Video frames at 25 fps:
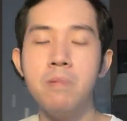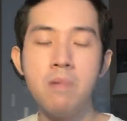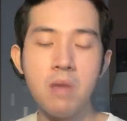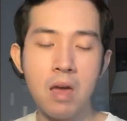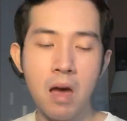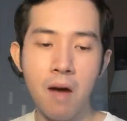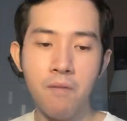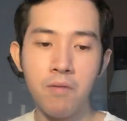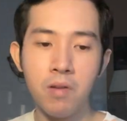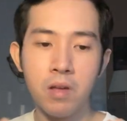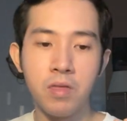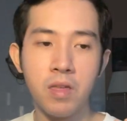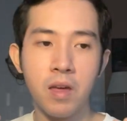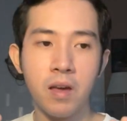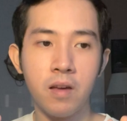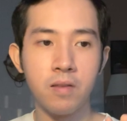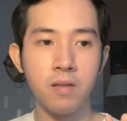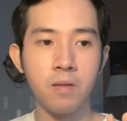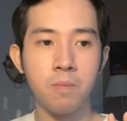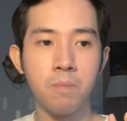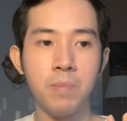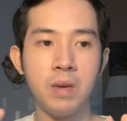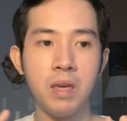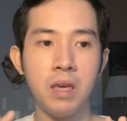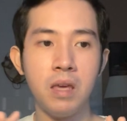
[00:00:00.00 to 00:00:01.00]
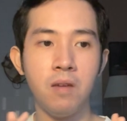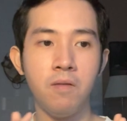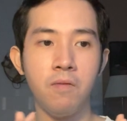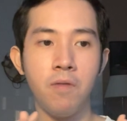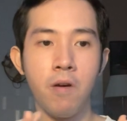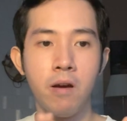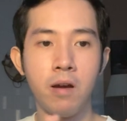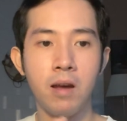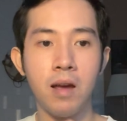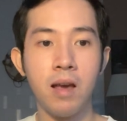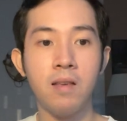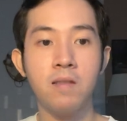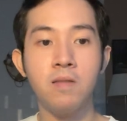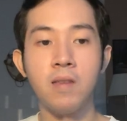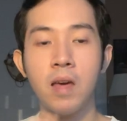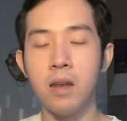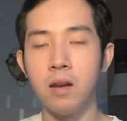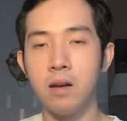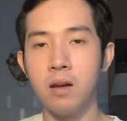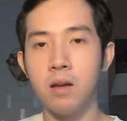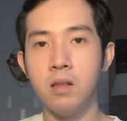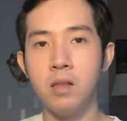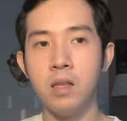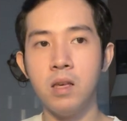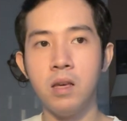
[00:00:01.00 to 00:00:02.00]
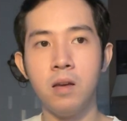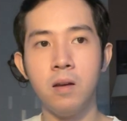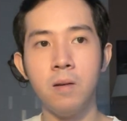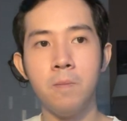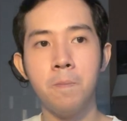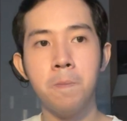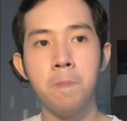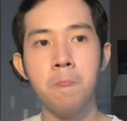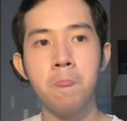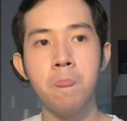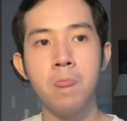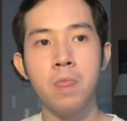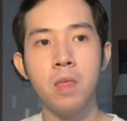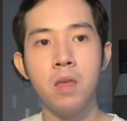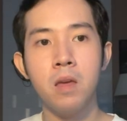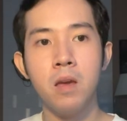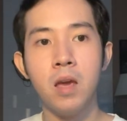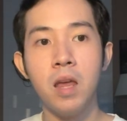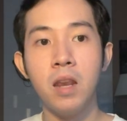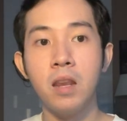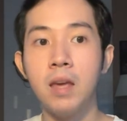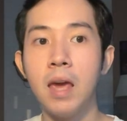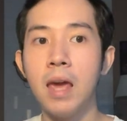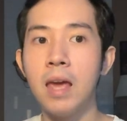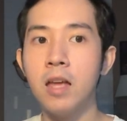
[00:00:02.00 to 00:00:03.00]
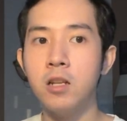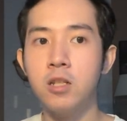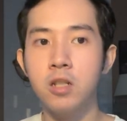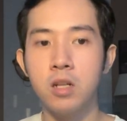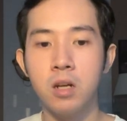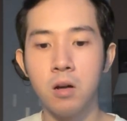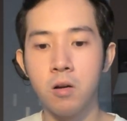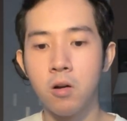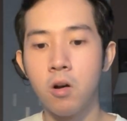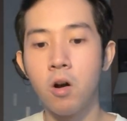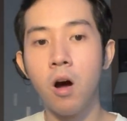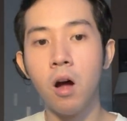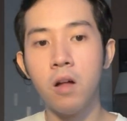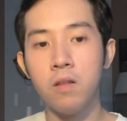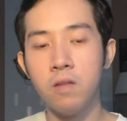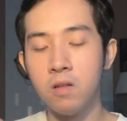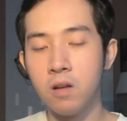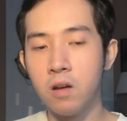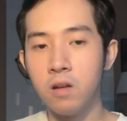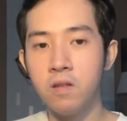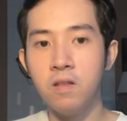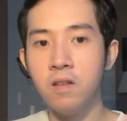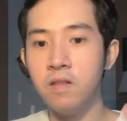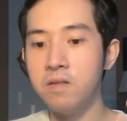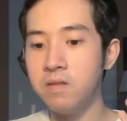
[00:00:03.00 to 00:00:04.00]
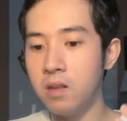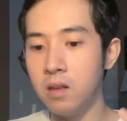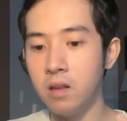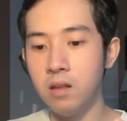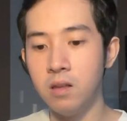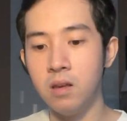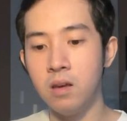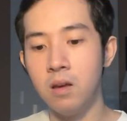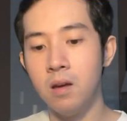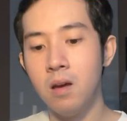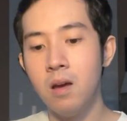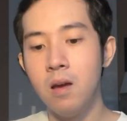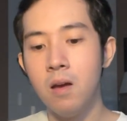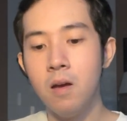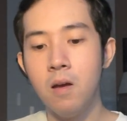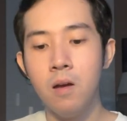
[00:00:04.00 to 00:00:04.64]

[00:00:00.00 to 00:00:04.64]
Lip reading: having things be very aesthetically engaging consistently.